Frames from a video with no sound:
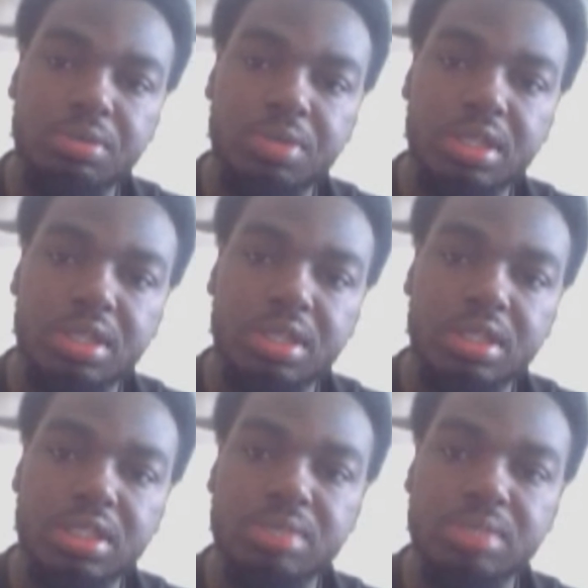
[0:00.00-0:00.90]
with
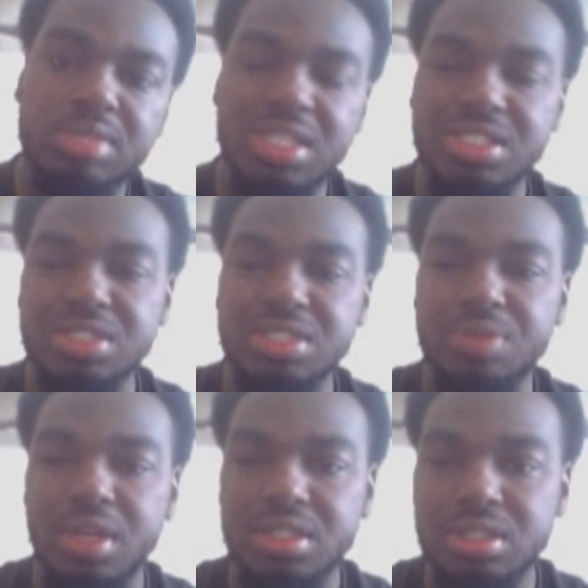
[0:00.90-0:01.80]
the Temptations
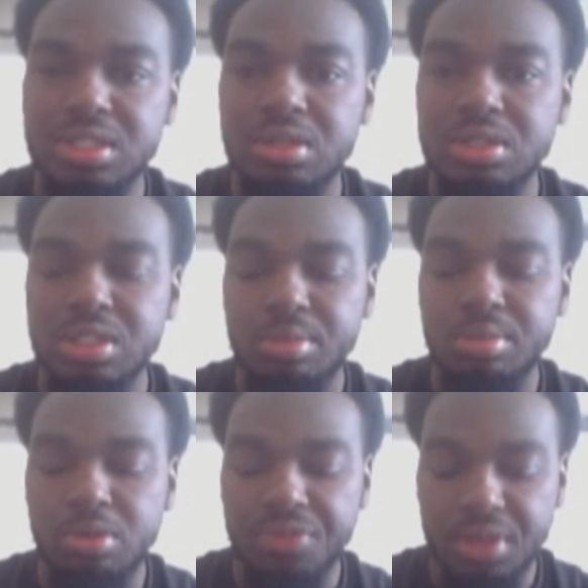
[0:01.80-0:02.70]
writing songs in a
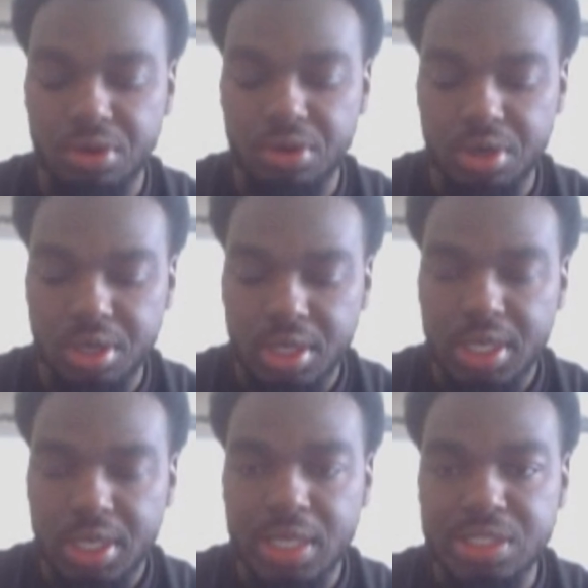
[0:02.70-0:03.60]
movie or
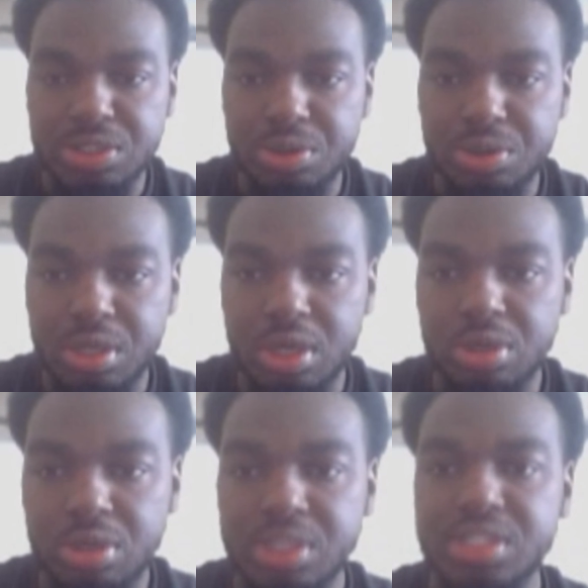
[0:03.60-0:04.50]
in the
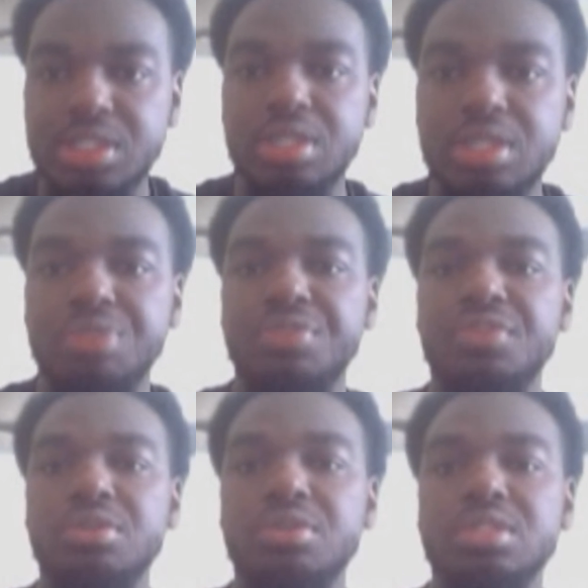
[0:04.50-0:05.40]
studio listening and
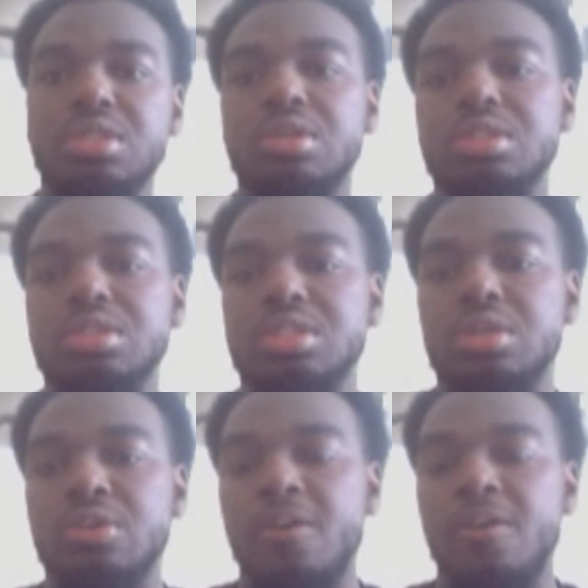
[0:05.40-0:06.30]
reviewing songs.
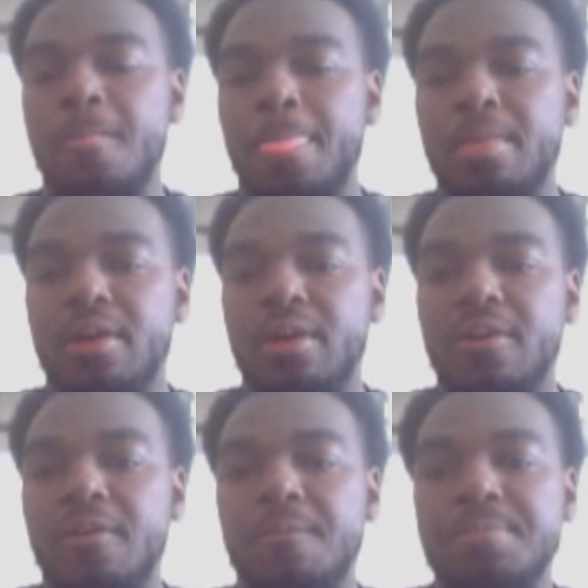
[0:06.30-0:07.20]
So
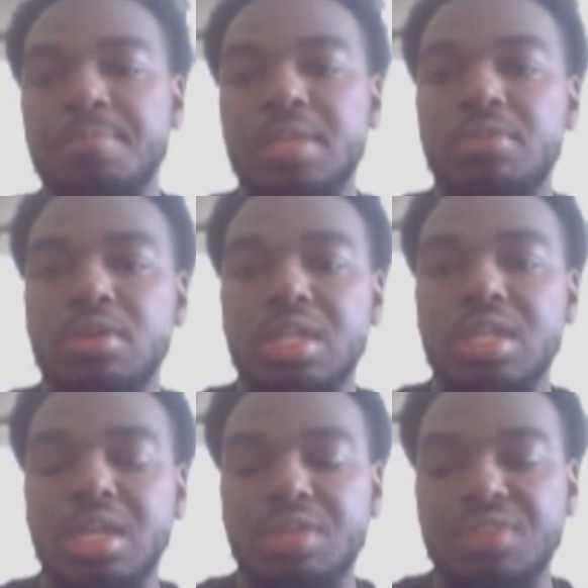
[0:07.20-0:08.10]
he wrote a
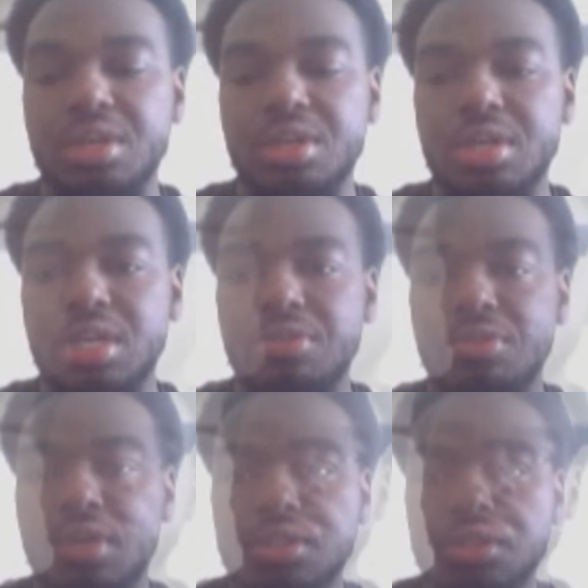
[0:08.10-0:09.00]
lot of their hit
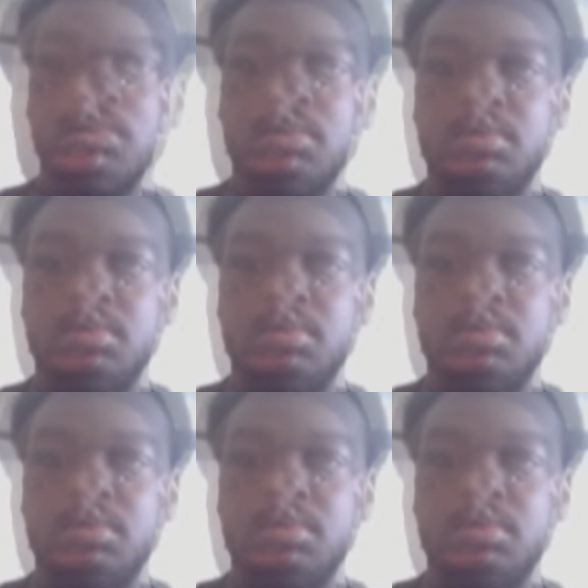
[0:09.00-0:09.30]
records.